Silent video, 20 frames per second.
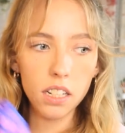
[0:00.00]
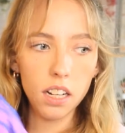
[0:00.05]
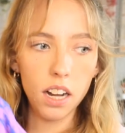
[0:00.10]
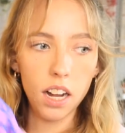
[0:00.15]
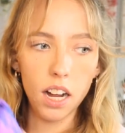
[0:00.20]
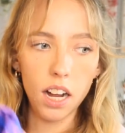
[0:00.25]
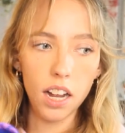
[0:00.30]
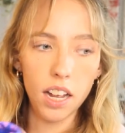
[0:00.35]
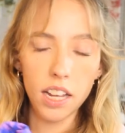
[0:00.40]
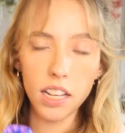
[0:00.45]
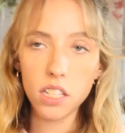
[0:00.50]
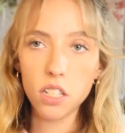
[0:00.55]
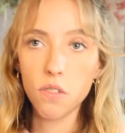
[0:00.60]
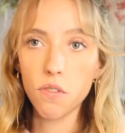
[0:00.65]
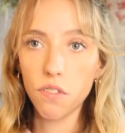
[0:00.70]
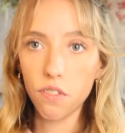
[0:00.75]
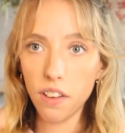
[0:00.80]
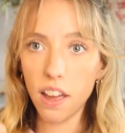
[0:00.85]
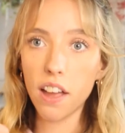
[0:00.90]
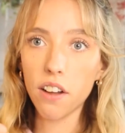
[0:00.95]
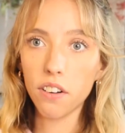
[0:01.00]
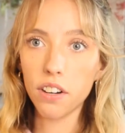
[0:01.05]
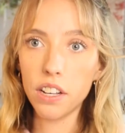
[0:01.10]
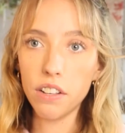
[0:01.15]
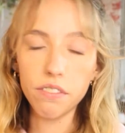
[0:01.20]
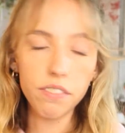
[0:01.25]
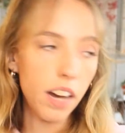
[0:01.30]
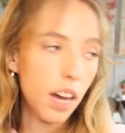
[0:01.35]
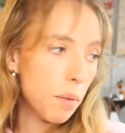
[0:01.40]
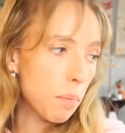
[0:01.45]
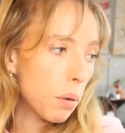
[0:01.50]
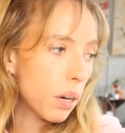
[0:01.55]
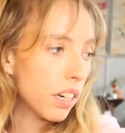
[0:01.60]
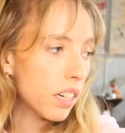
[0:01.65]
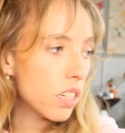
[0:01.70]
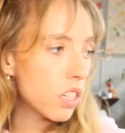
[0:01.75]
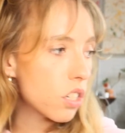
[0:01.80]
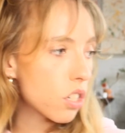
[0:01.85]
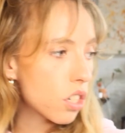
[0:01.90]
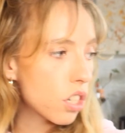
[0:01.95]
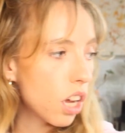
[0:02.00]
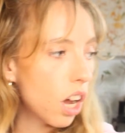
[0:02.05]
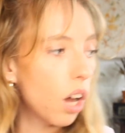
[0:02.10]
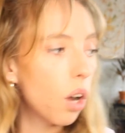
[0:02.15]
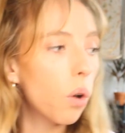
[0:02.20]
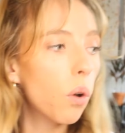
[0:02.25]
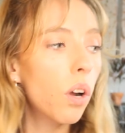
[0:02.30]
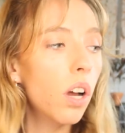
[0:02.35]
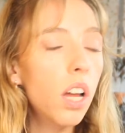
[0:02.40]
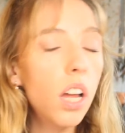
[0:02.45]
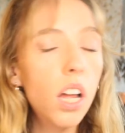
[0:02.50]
It's very vibrant. So